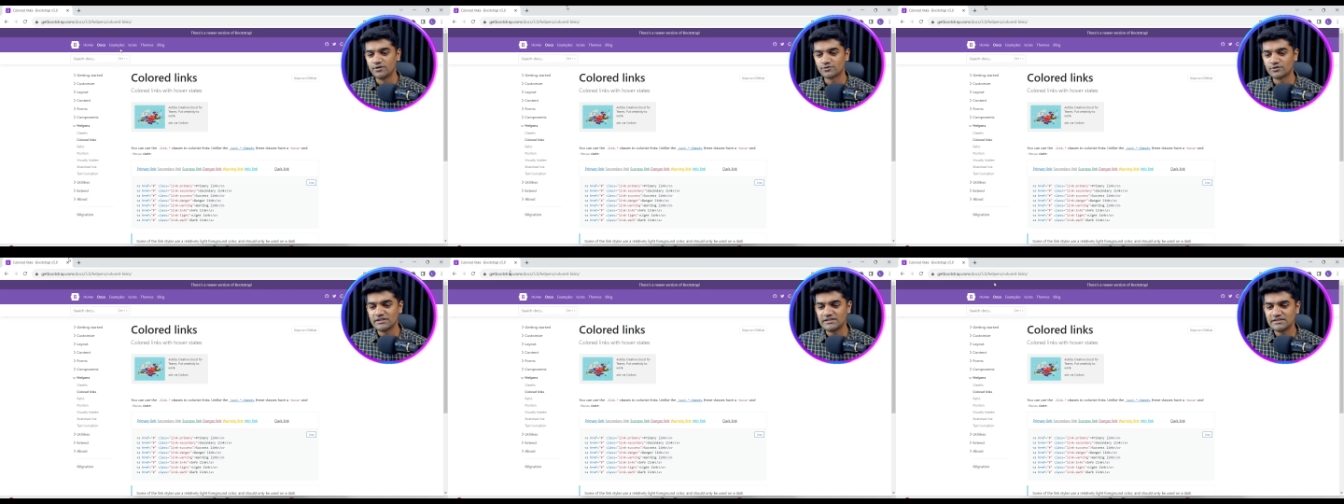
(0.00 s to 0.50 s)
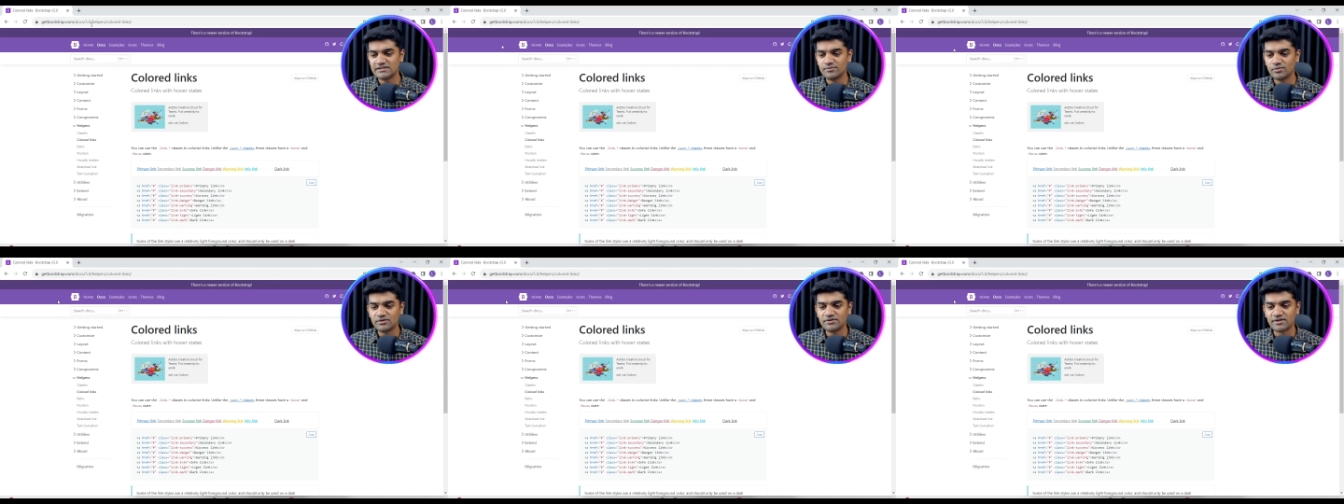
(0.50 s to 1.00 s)
So this is the
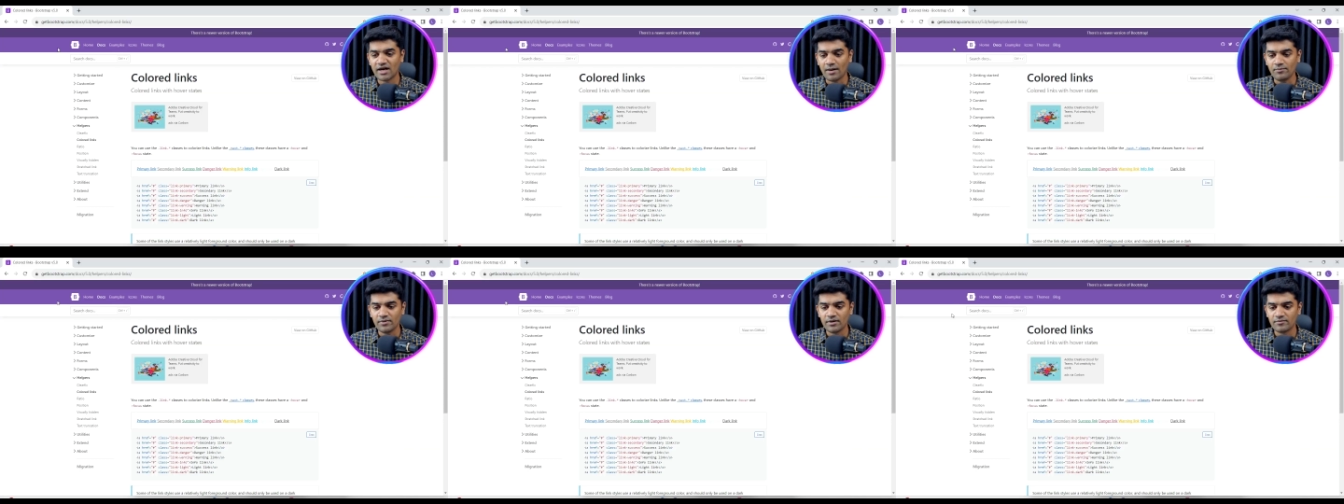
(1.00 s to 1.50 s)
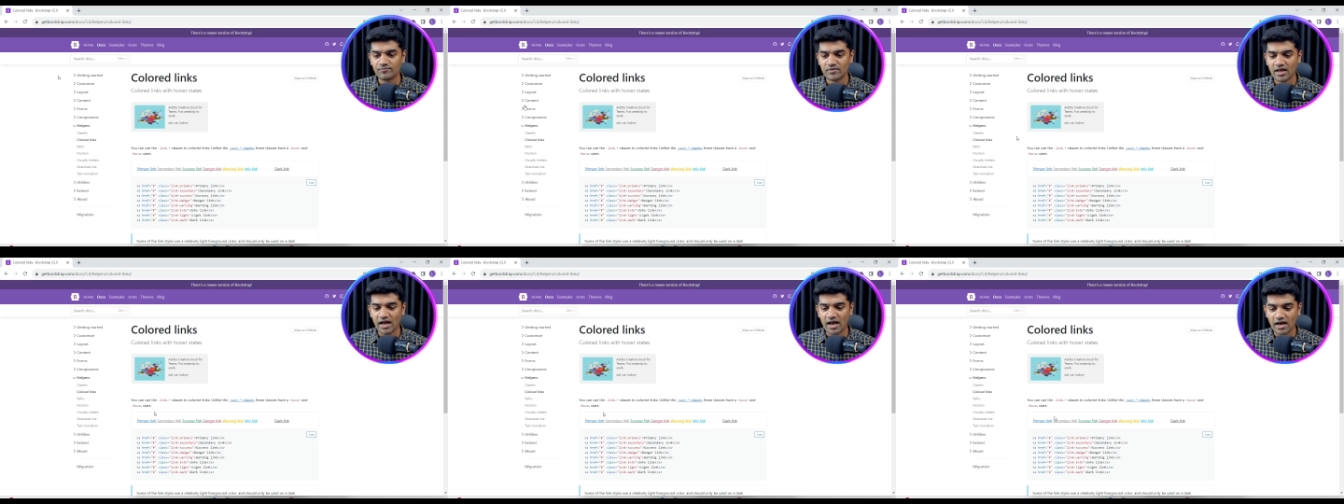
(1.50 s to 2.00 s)
bootstrap
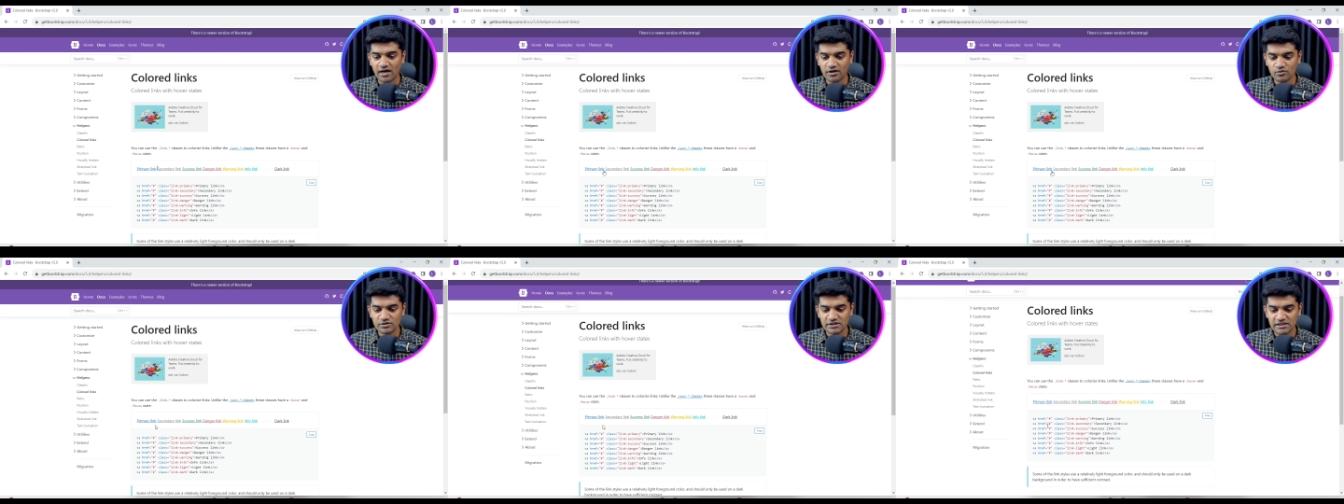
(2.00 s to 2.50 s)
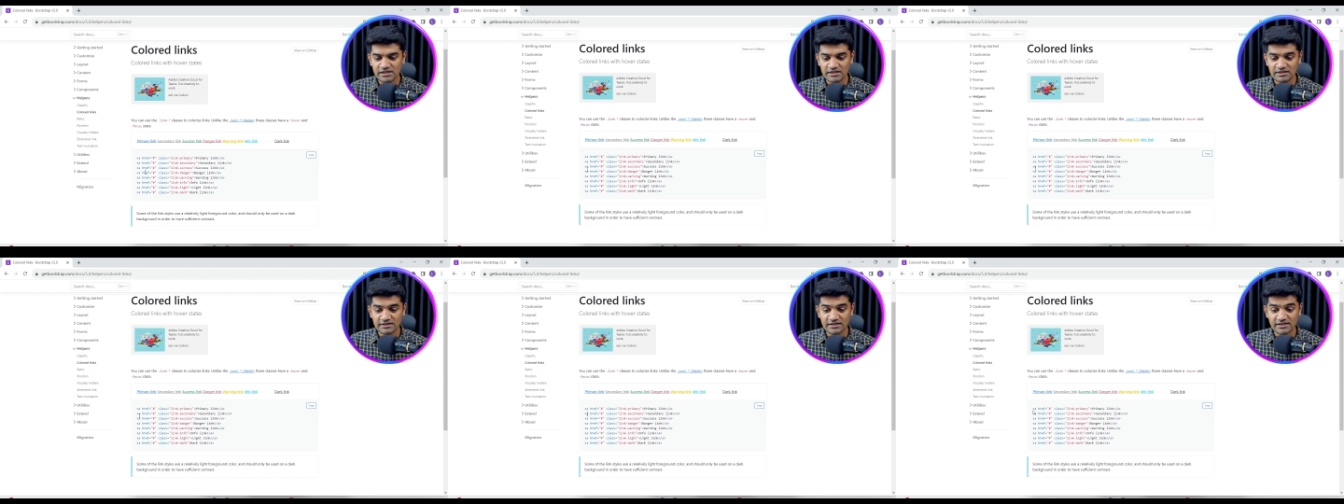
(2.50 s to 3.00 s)
and you see
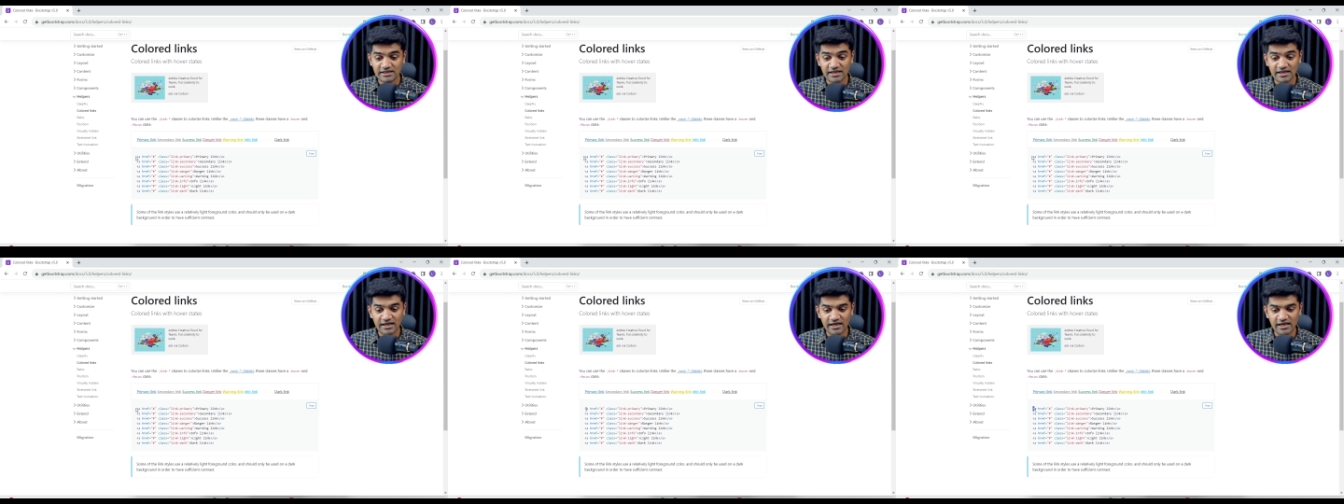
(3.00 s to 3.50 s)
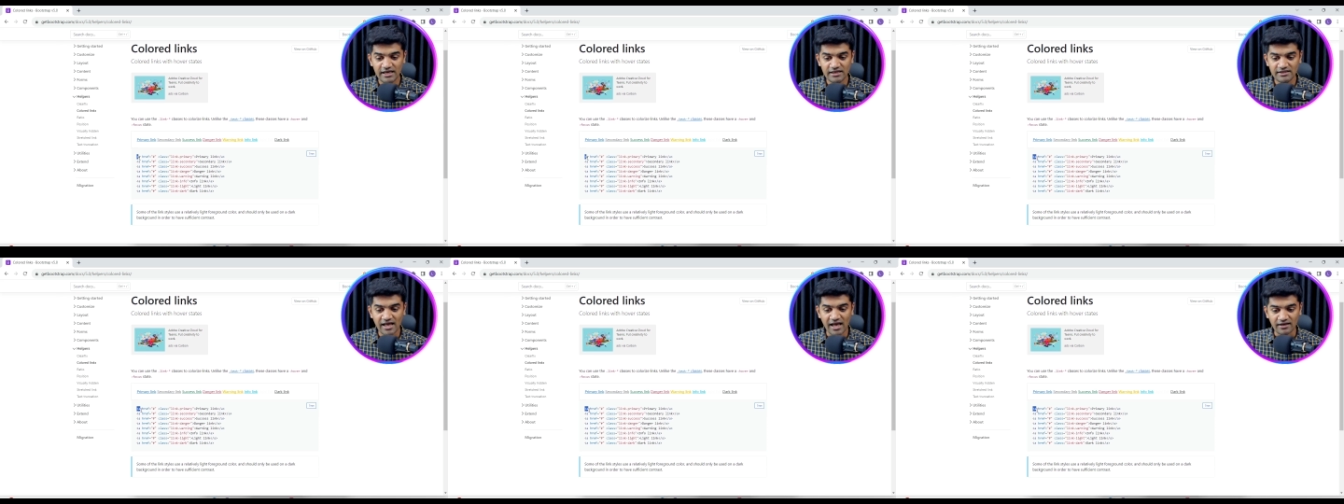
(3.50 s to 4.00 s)
the
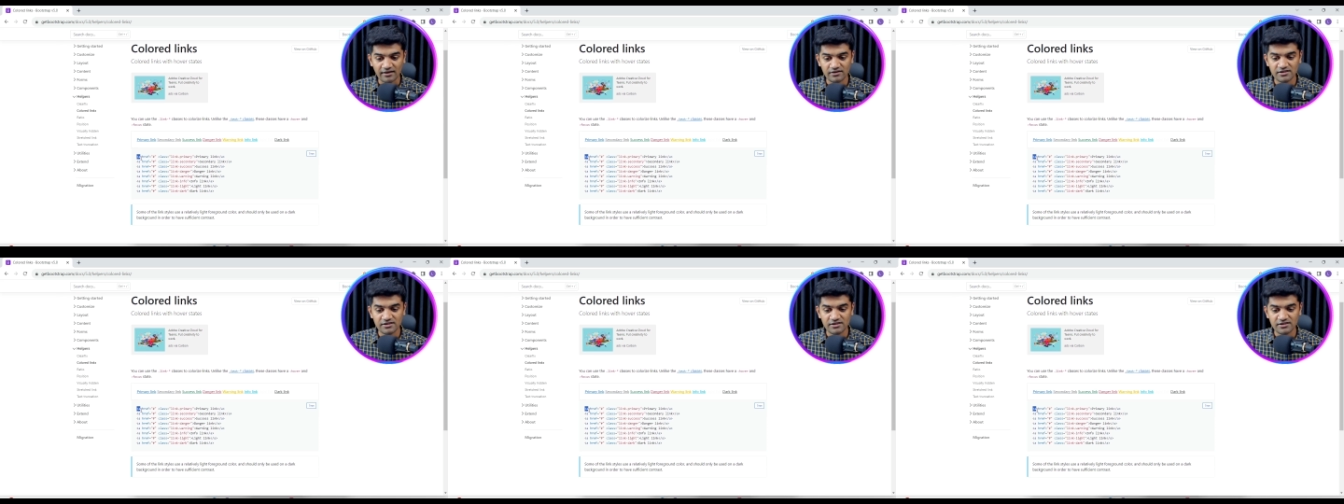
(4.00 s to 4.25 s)
A tag.